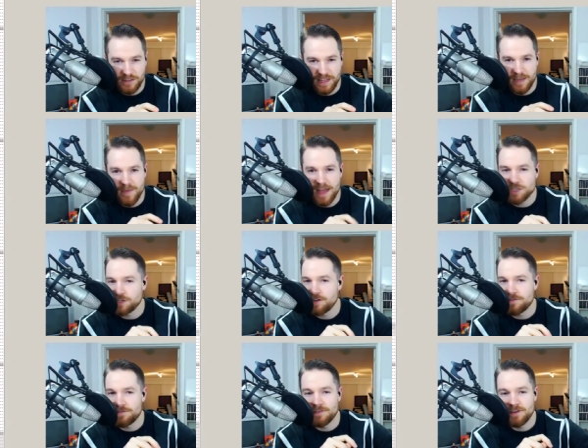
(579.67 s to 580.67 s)
Like imagine
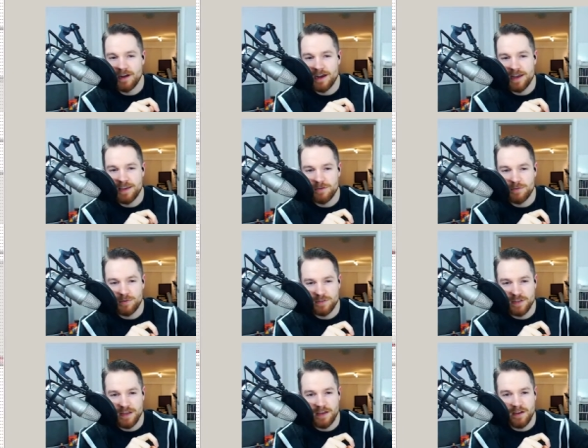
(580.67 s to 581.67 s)
if I
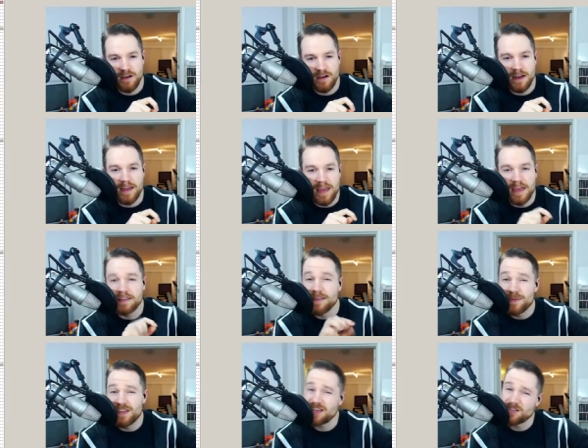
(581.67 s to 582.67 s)
was like, all right, hey,
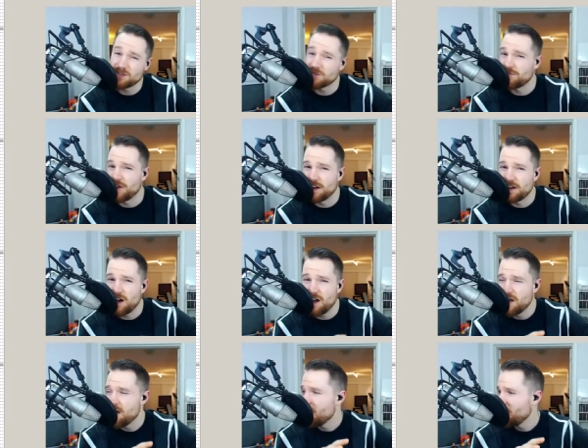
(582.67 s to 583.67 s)
limitations are fun and all,